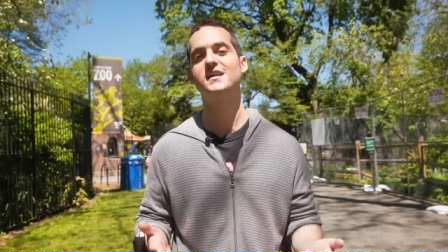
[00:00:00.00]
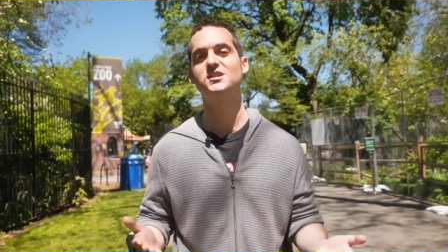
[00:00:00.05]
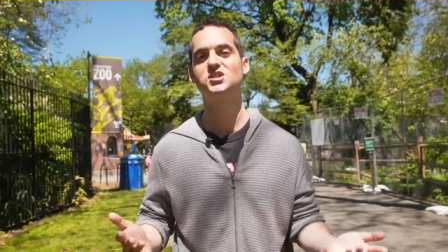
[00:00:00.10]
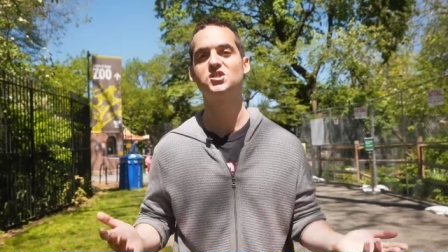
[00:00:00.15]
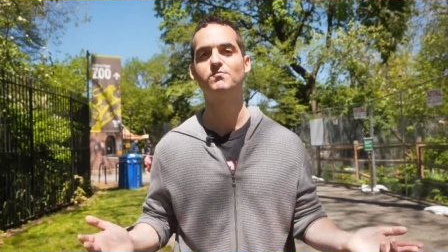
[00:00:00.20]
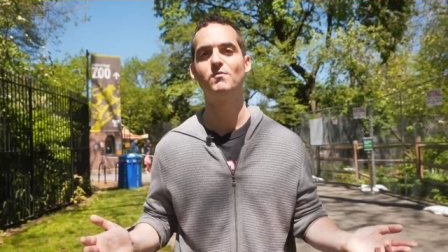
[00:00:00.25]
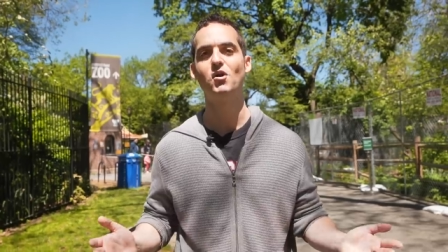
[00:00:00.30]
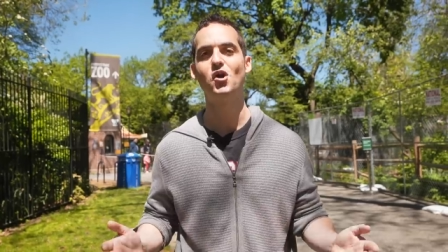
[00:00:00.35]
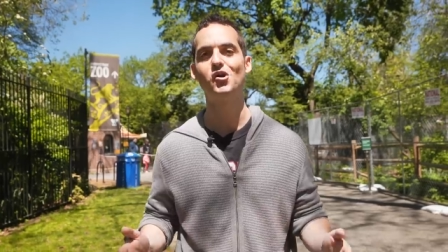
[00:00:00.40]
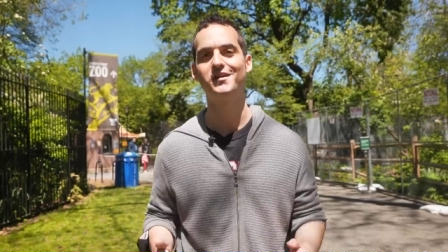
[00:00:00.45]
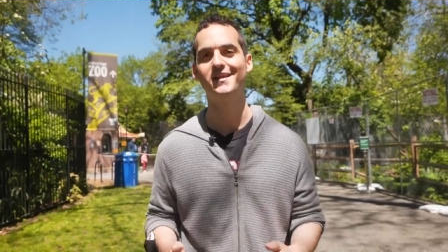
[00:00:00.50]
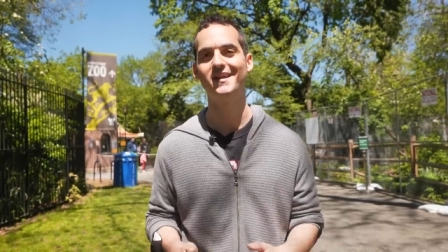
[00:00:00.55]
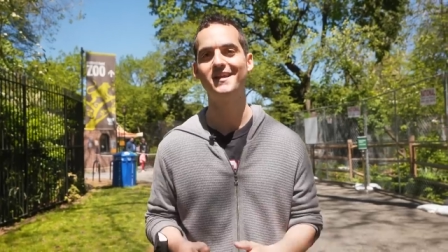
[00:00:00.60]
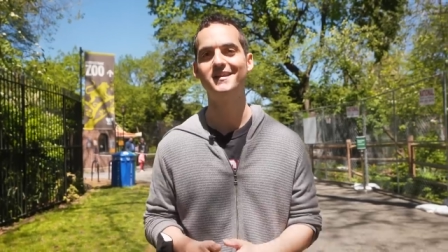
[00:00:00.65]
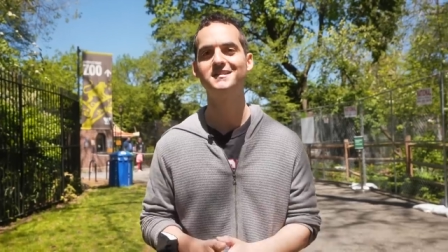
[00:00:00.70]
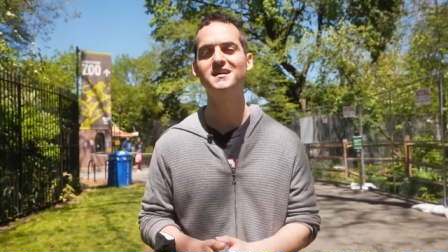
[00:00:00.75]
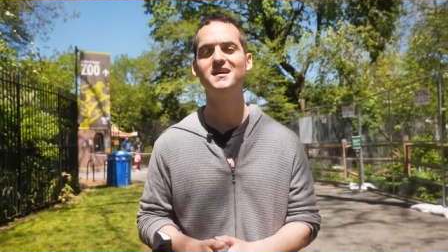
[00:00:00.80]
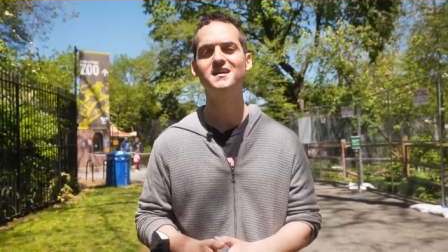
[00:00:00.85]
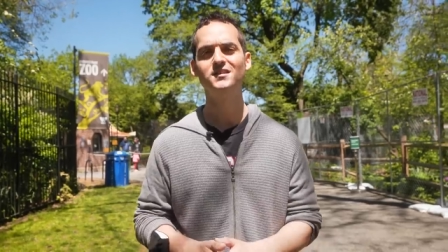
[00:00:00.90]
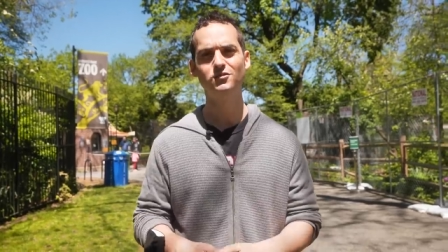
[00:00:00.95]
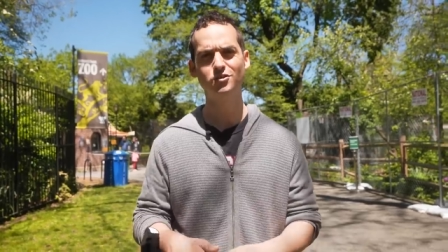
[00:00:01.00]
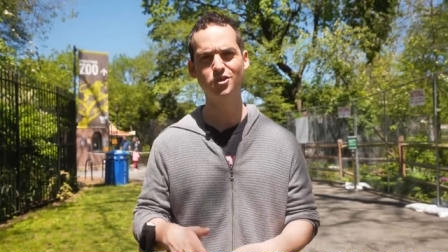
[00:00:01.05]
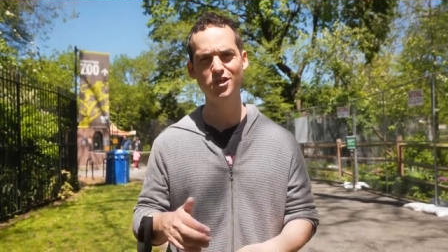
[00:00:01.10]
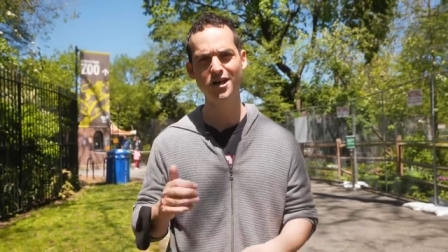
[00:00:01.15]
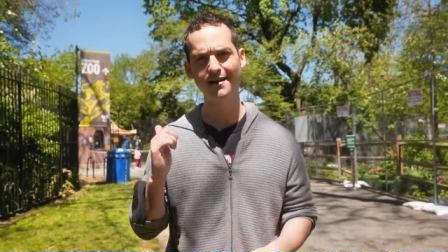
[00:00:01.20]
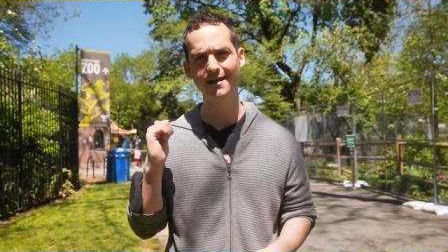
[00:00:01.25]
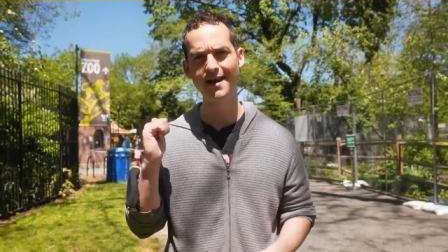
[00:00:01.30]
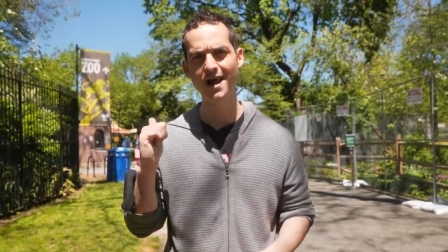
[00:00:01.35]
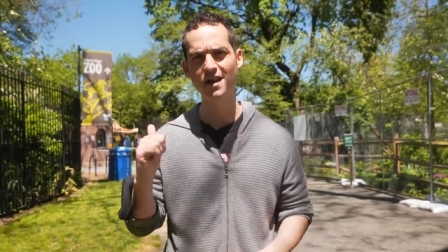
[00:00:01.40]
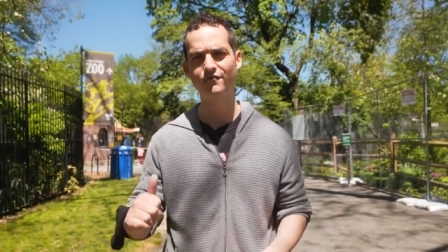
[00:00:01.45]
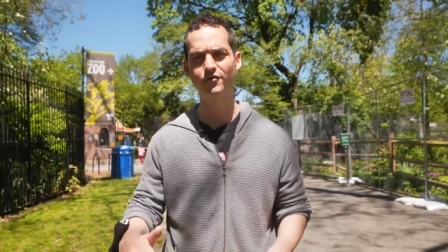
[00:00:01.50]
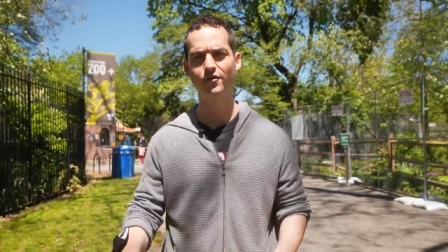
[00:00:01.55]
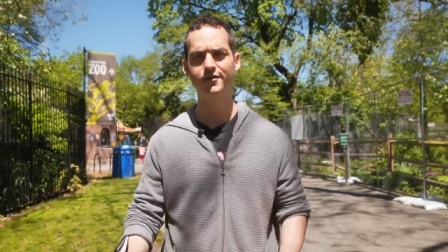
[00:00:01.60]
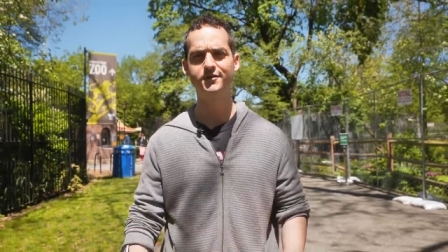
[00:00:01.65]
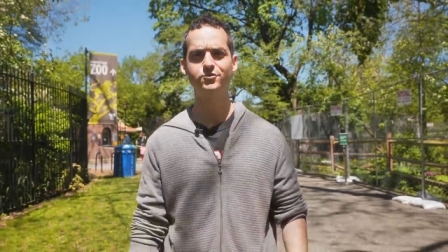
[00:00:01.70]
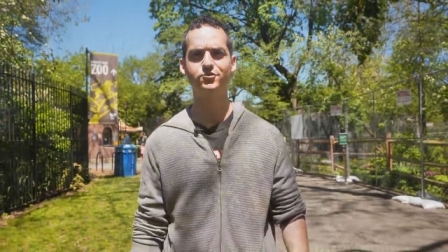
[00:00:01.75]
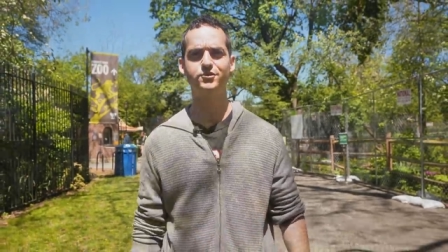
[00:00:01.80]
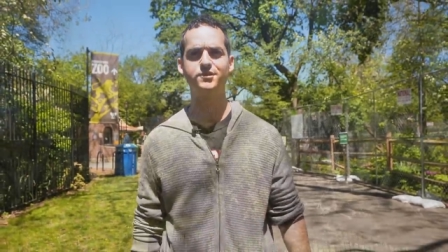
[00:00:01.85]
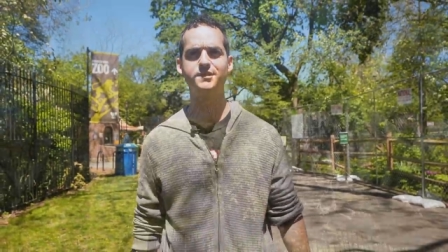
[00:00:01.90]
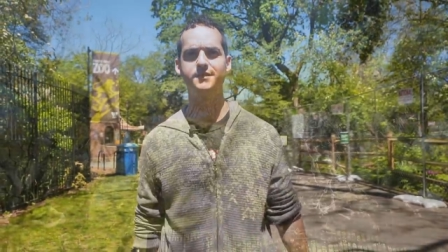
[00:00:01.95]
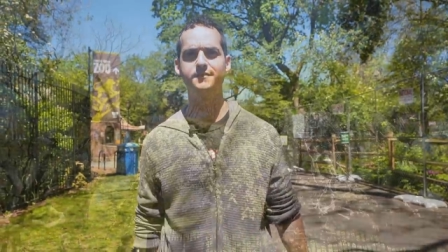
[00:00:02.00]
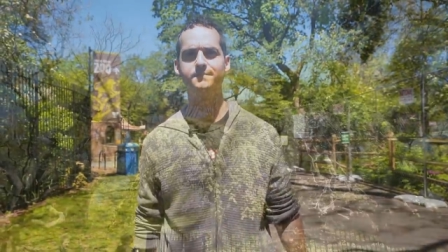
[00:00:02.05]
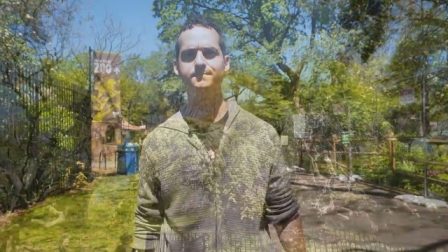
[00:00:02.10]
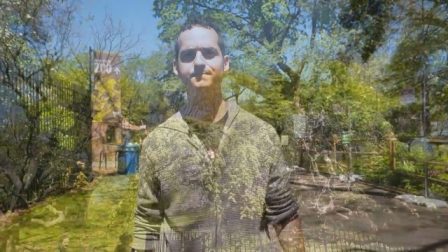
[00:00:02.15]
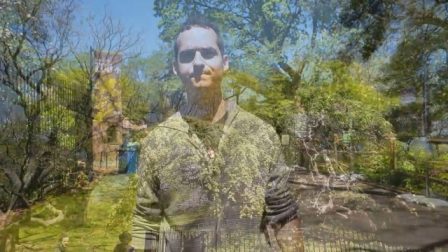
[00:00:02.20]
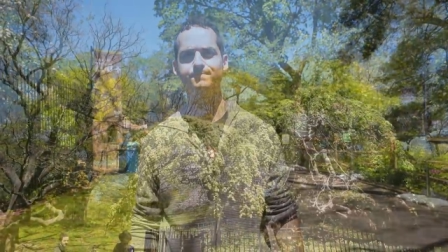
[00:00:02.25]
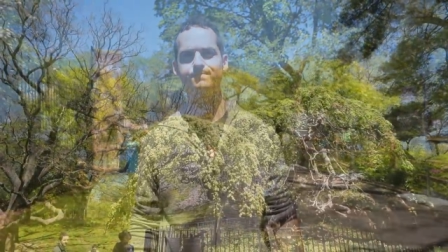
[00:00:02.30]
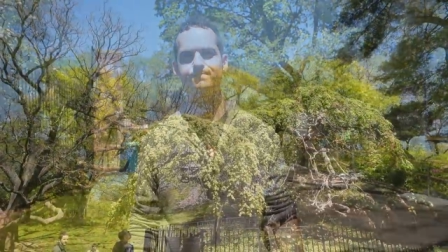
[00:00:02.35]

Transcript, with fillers: got small kids. So check it out if you're interested.